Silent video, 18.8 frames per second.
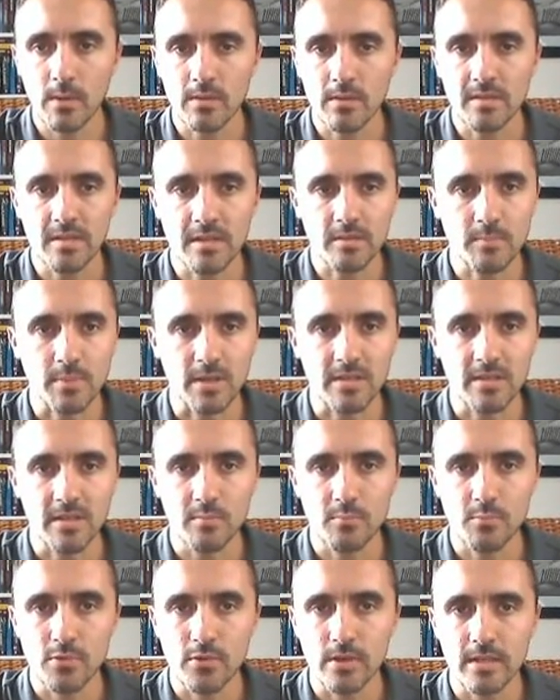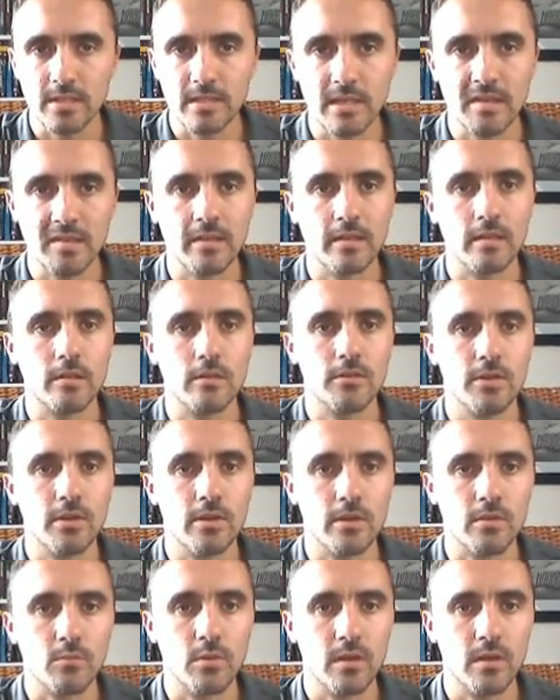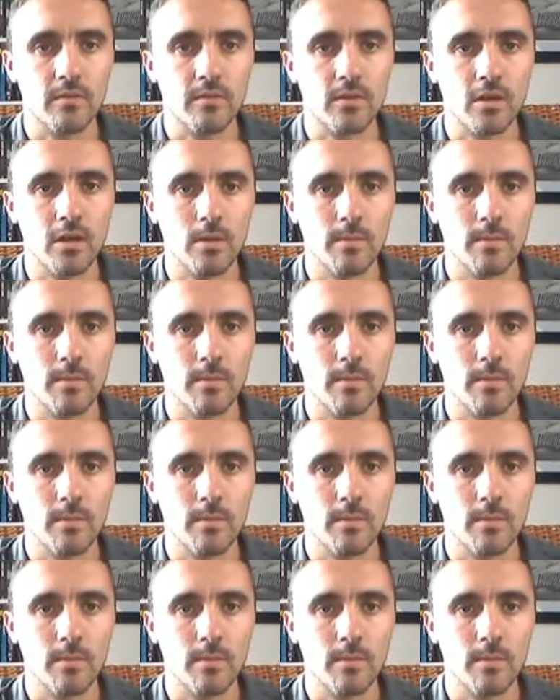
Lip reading: about this is because it's pretty still new. If we